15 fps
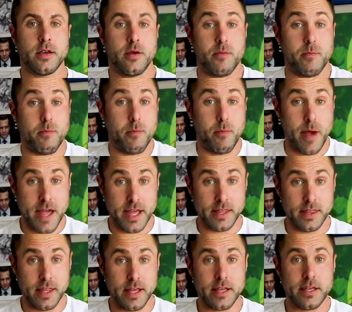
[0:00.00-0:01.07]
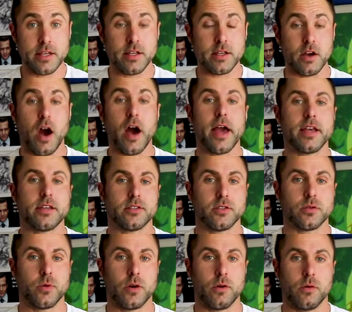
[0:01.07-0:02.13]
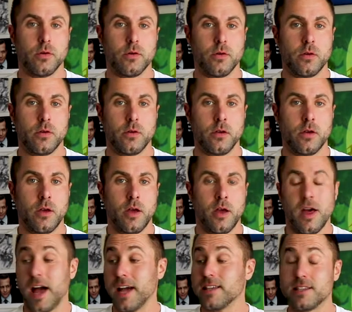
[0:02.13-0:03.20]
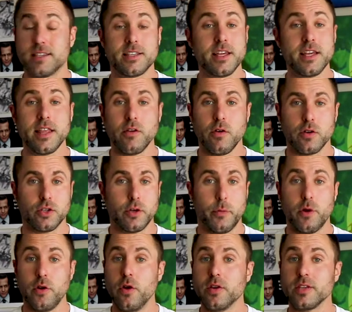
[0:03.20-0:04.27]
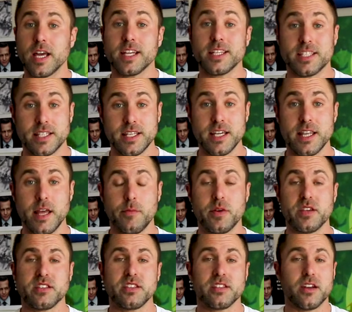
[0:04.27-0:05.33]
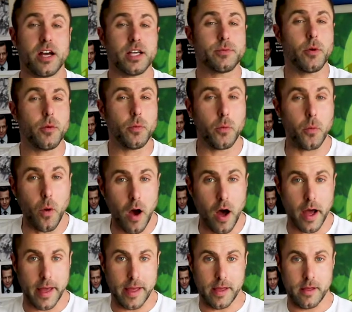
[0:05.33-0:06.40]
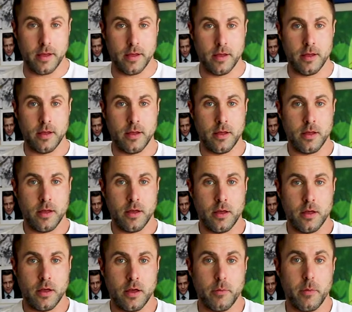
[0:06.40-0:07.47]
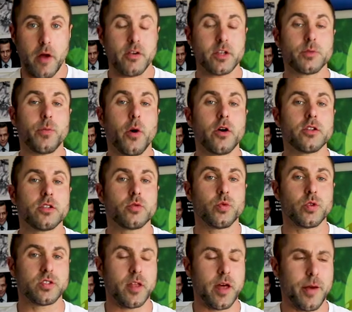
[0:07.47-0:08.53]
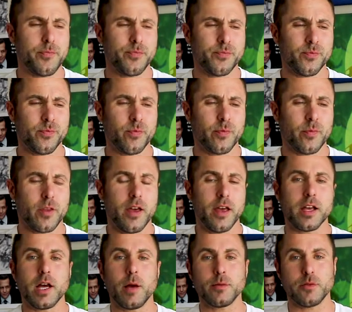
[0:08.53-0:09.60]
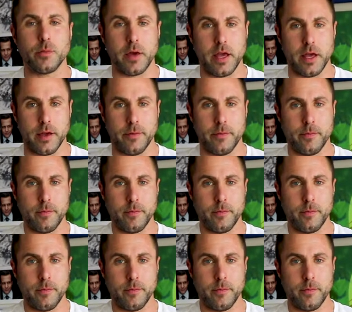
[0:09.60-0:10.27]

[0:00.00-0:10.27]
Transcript: Mainly guys as well. I can see they're entrepreneurs, I can see they're business guys, but why? And my response was that it comes from here.